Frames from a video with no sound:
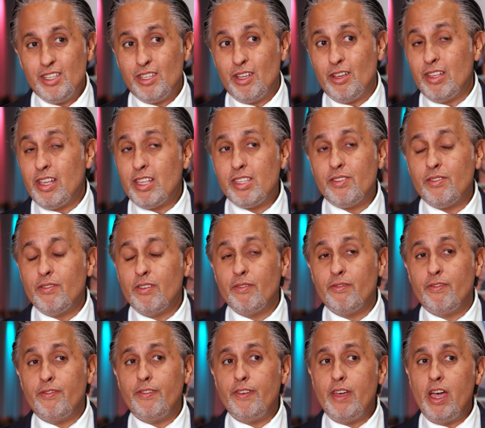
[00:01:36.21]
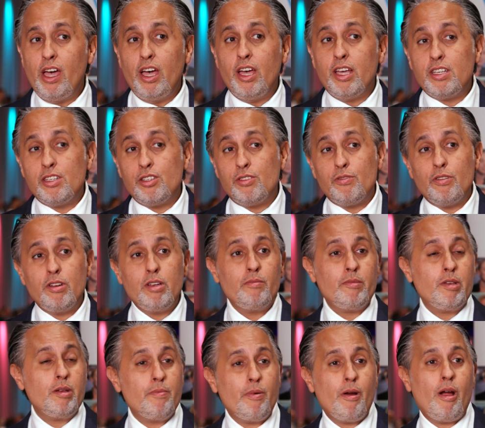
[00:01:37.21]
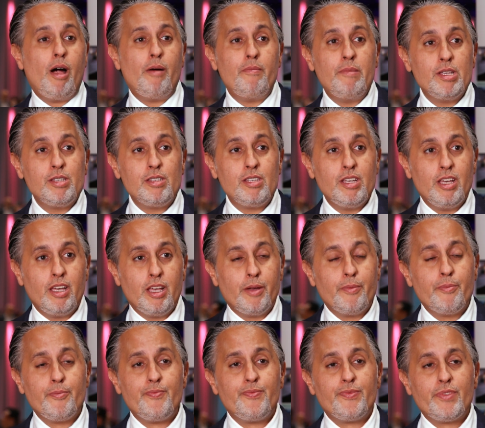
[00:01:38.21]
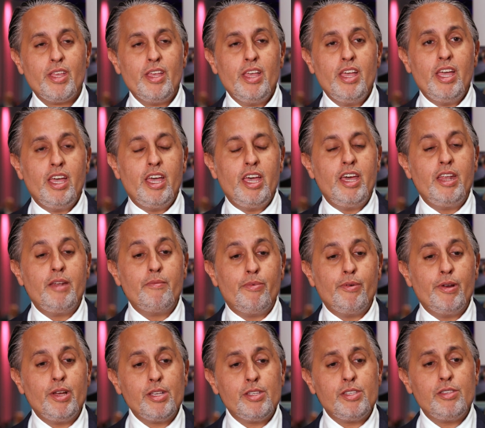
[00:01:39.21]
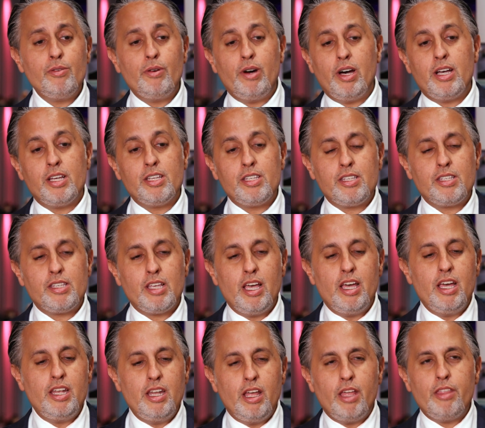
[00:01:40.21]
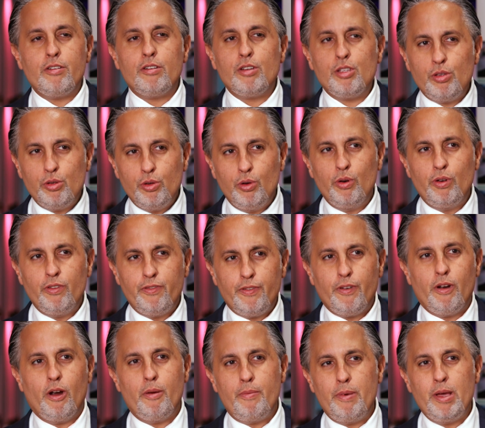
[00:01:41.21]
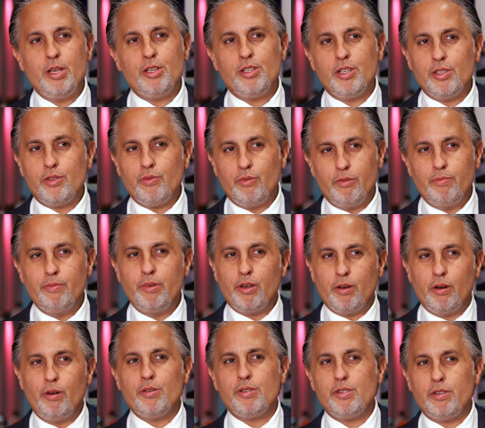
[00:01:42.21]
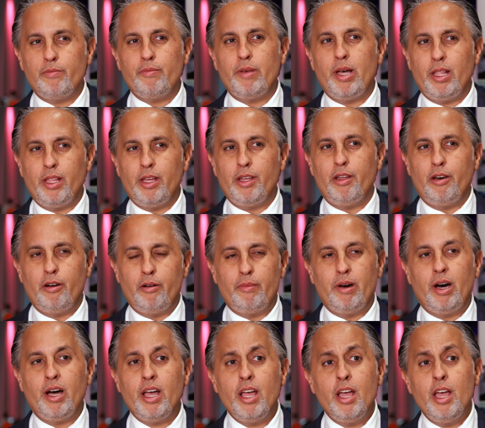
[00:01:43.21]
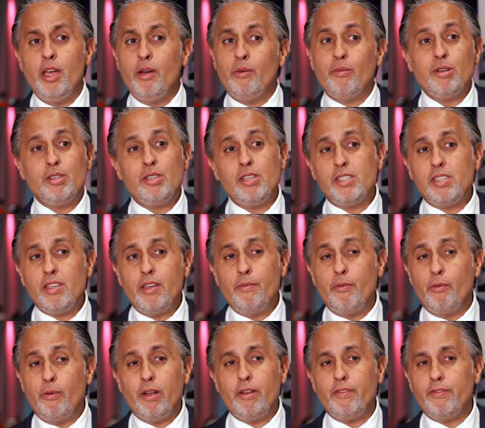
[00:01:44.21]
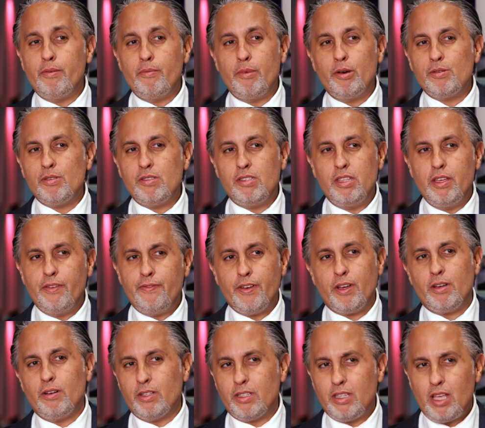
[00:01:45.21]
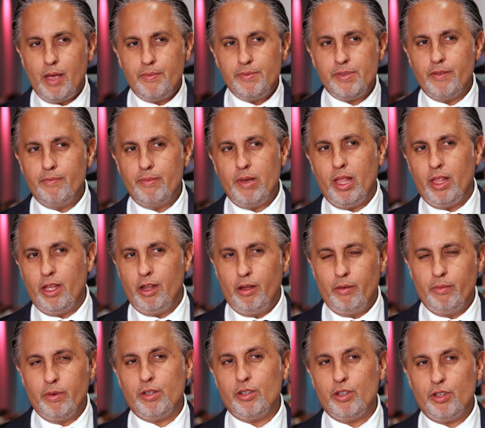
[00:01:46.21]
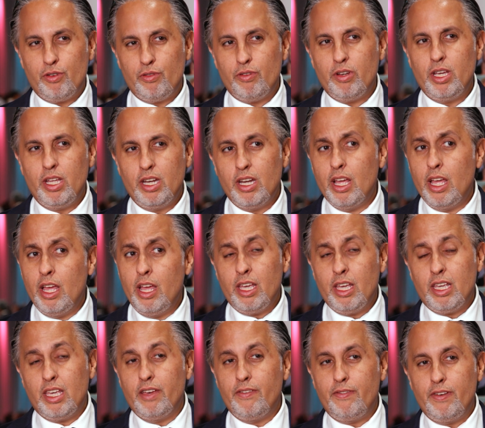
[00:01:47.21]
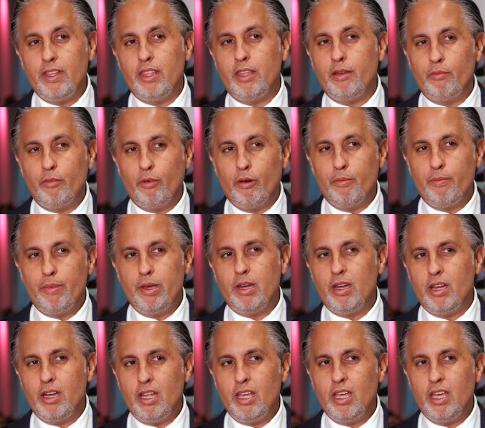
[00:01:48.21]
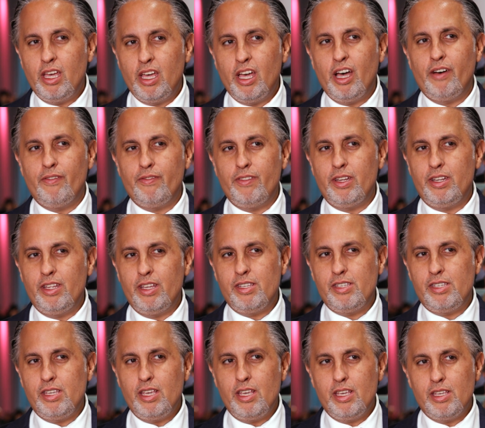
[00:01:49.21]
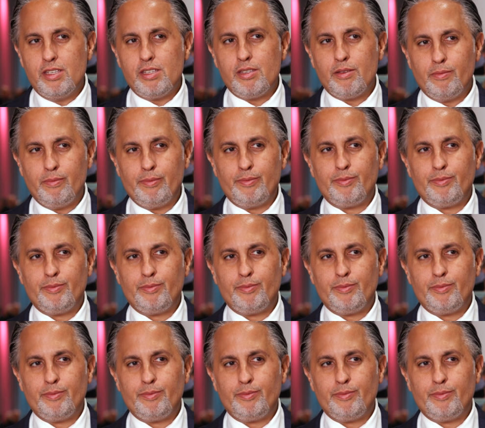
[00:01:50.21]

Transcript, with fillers: So that's extremely promising it brings to us another tool for our patients with mucosal melanoma, which is a, one of the most difficult types of melanoma to treat given the morbidity of the disease.